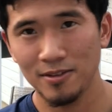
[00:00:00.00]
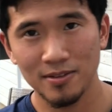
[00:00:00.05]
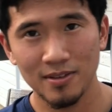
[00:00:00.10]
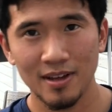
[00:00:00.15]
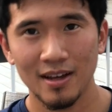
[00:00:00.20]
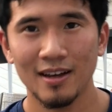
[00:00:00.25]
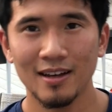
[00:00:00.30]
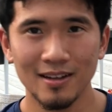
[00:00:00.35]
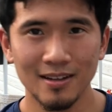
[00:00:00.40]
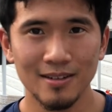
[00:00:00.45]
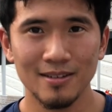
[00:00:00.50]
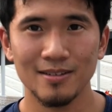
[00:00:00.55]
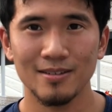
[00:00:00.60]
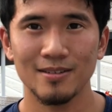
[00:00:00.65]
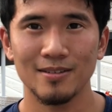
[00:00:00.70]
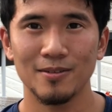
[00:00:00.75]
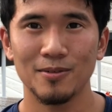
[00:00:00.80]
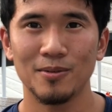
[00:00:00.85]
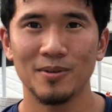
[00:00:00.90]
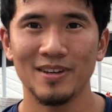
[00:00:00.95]
that,
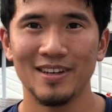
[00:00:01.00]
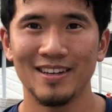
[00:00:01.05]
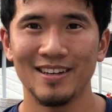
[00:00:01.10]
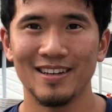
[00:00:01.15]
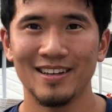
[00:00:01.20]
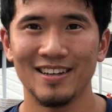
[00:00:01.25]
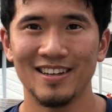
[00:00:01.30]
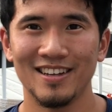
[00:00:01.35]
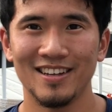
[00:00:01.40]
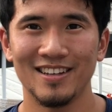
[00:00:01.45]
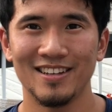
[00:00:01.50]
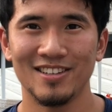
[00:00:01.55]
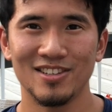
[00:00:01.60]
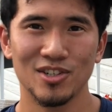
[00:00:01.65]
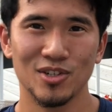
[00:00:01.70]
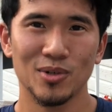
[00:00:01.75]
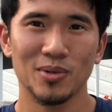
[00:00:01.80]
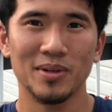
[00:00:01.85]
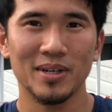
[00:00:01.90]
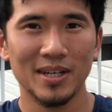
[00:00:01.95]
we
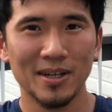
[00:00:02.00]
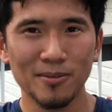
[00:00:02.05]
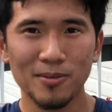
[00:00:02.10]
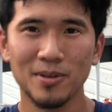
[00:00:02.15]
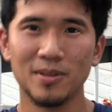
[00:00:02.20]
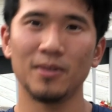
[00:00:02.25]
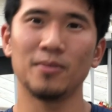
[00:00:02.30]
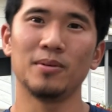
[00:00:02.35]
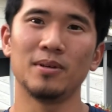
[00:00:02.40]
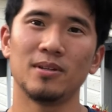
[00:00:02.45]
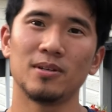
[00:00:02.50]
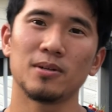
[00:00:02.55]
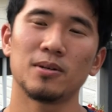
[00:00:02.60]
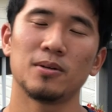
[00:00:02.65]
took away everything. We took